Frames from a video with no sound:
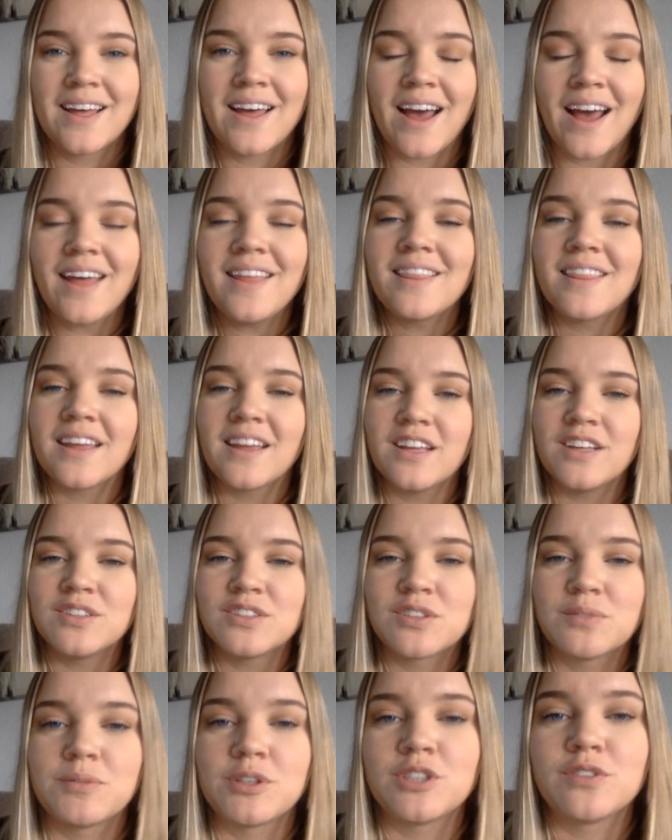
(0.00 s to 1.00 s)
Hi, thank you
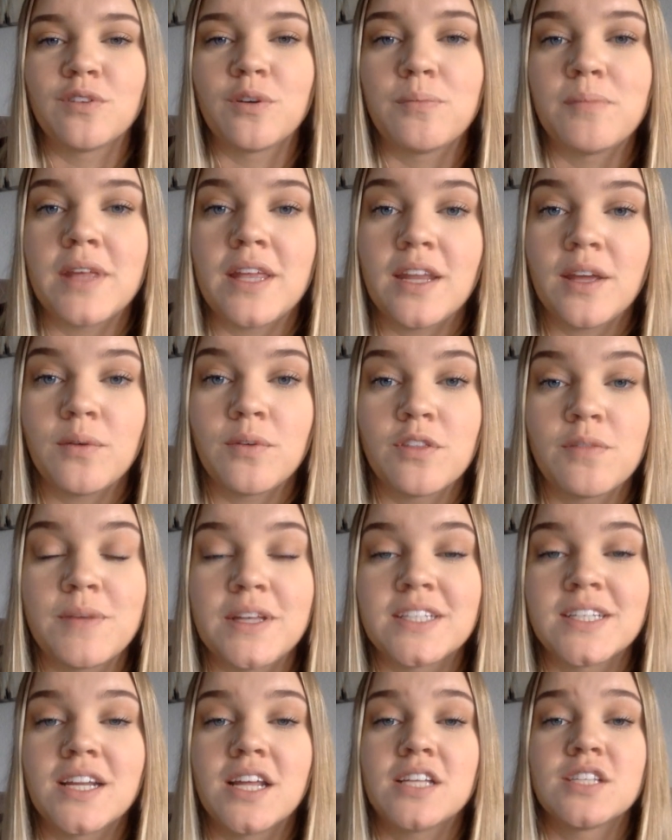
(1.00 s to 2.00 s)
so much for meeting with me
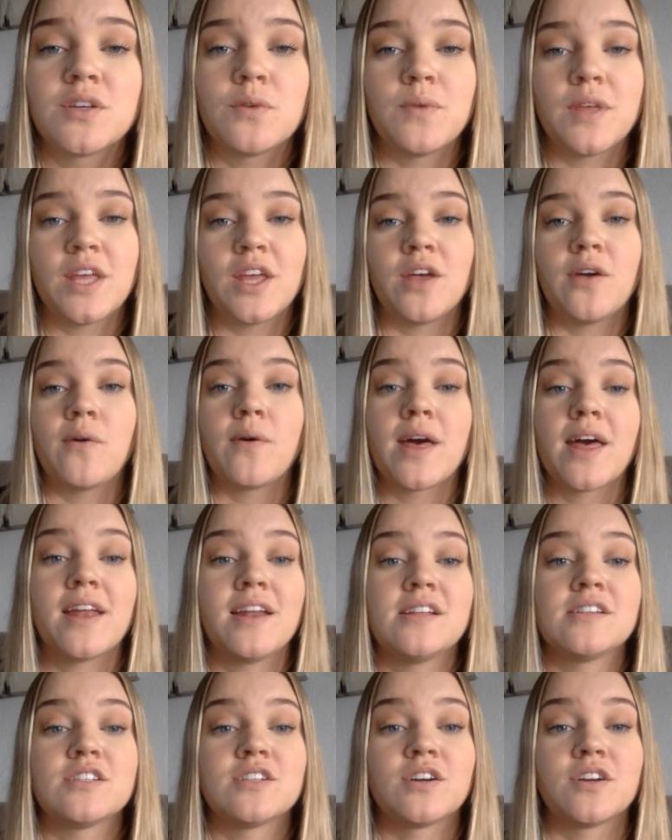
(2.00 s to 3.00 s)
today so we can go ahead
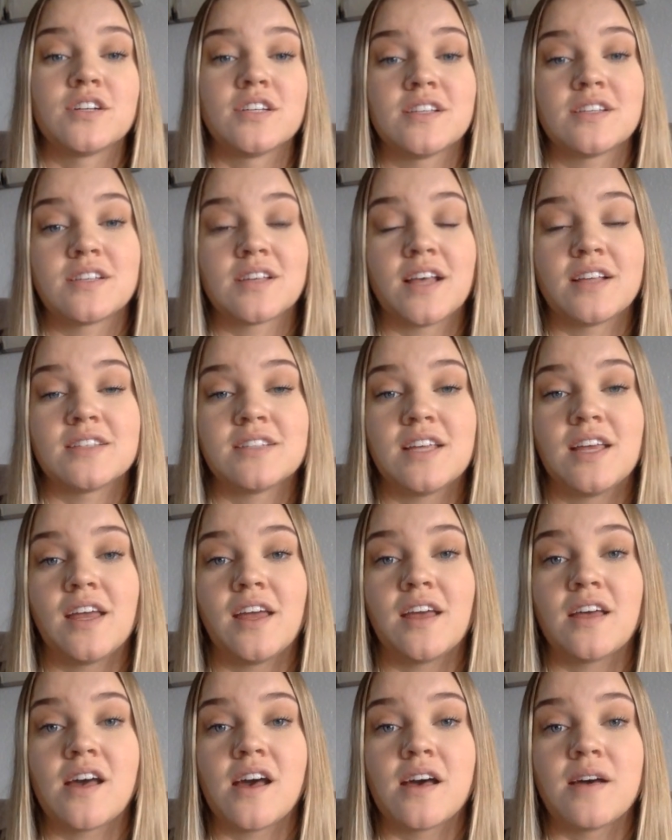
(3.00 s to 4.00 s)
and start
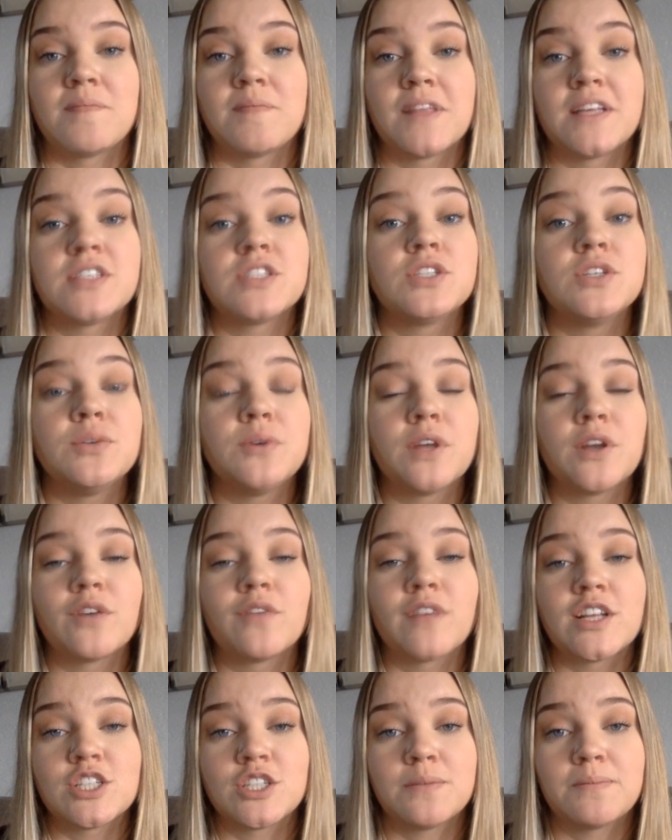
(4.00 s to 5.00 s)
discussing this new
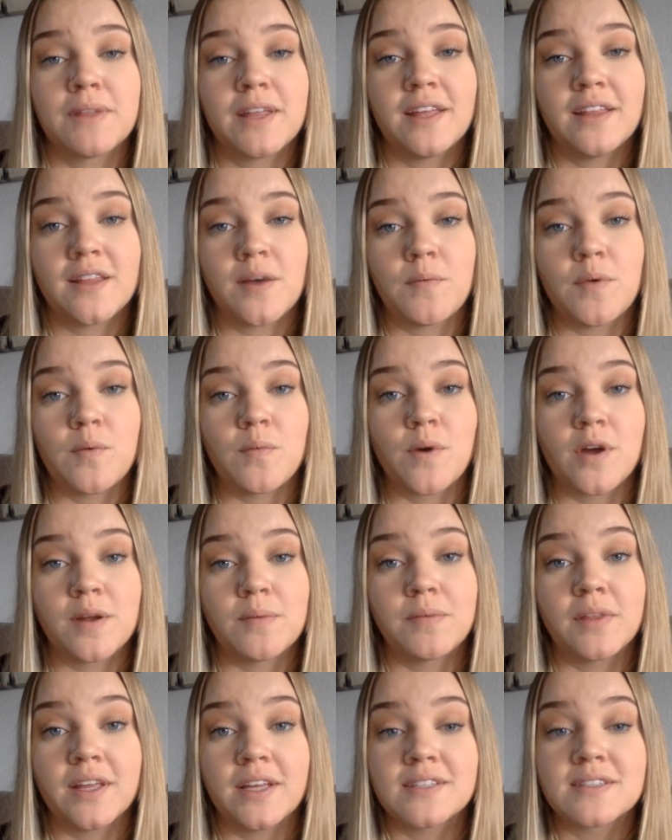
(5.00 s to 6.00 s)
intervention plan that we want to
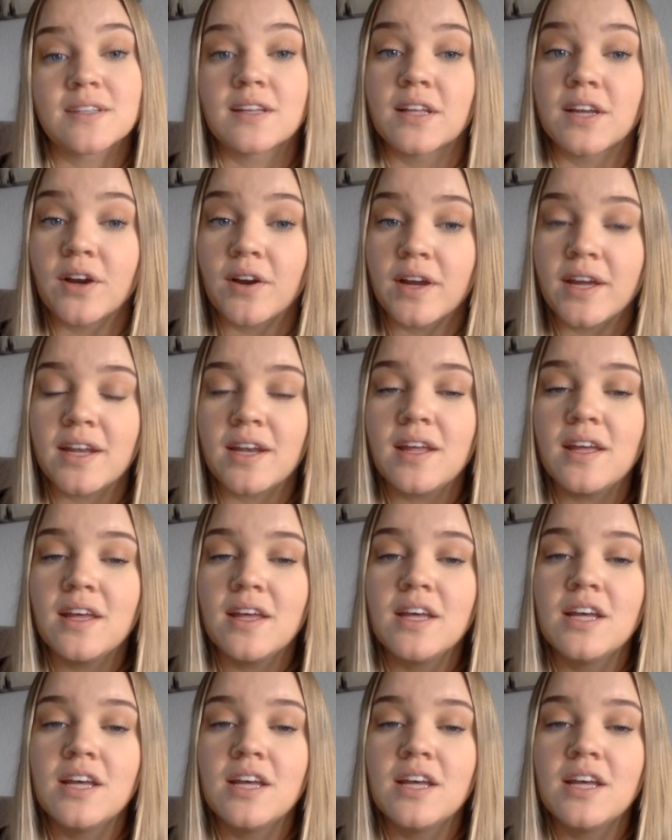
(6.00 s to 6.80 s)
place Claire in.